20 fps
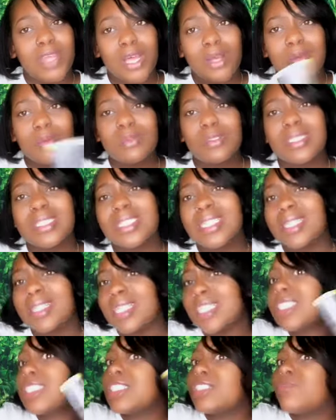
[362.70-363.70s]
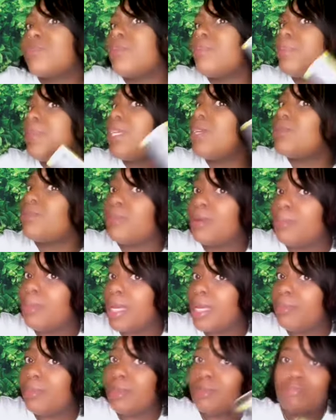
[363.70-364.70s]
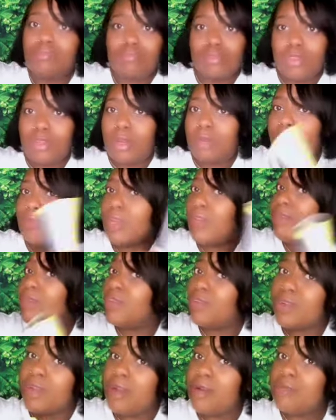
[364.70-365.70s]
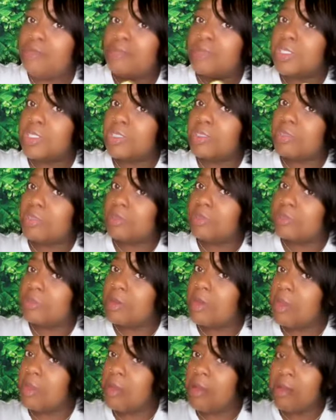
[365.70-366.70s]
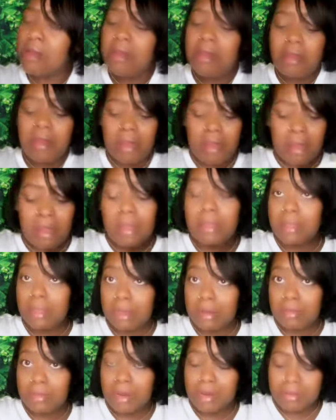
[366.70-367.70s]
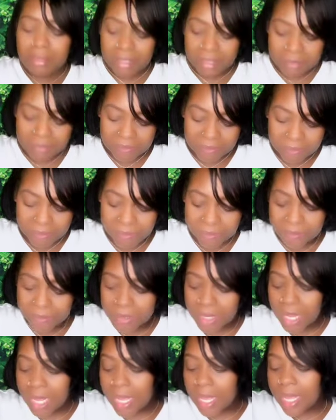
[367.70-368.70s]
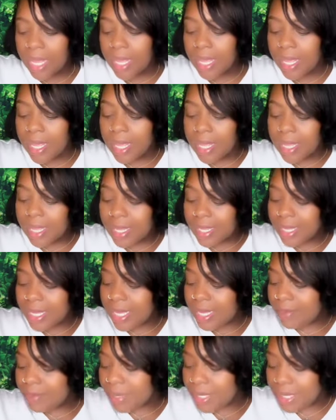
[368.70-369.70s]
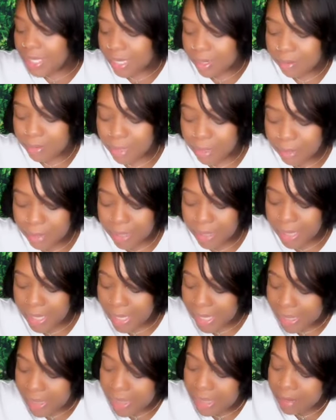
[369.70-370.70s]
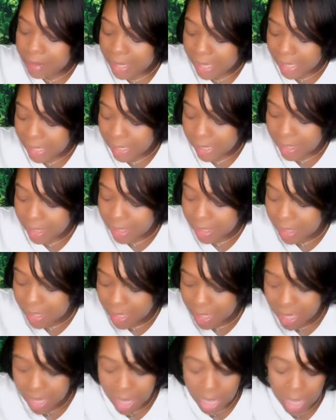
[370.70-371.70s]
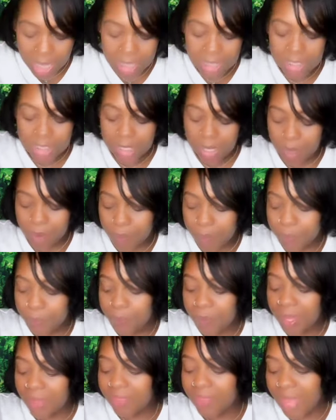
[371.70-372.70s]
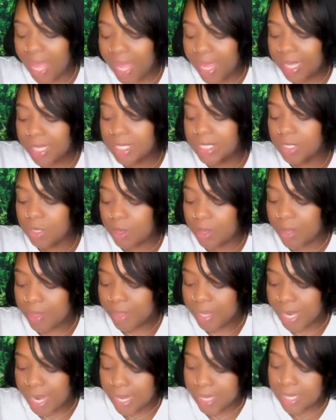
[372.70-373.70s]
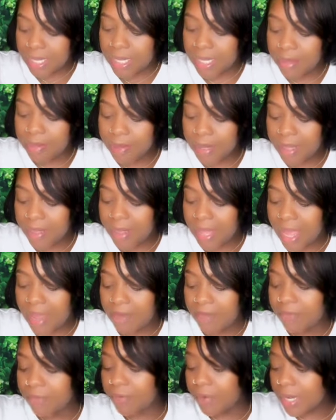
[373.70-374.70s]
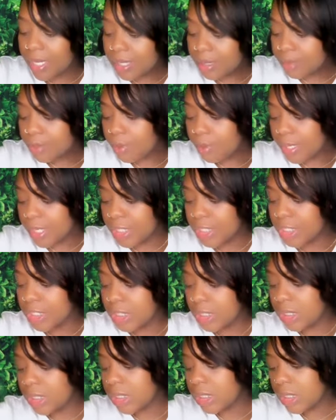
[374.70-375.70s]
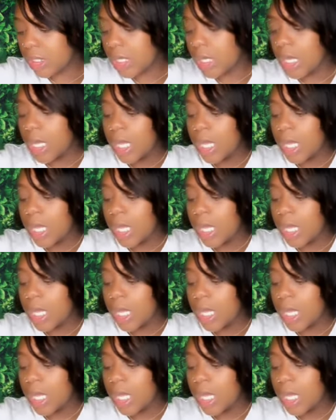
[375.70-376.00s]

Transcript: those. And this is for me or baby. You know, never know. Just lint roller. Keep a lint roller in the bag. So that is all that I keep in that front portion.